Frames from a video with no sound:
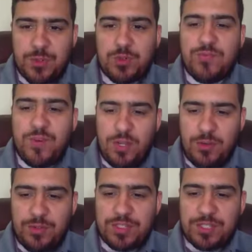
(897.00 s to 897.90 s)
will follow
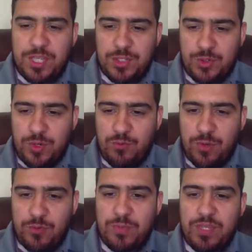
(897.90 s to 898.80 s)
the schedule on when
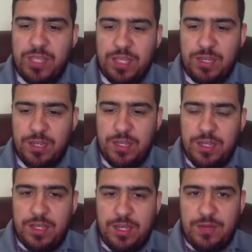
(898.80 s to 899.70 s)
we begin
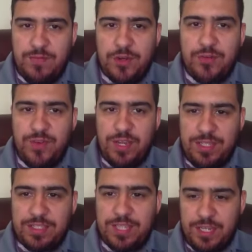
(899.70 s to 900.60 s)
verifying
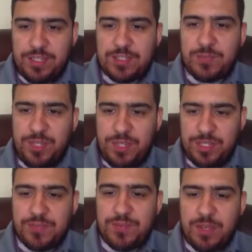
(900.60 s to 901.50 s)
tenants because
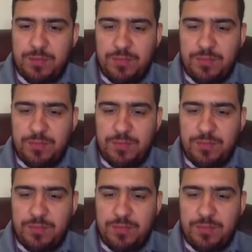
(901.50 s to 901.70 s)
of that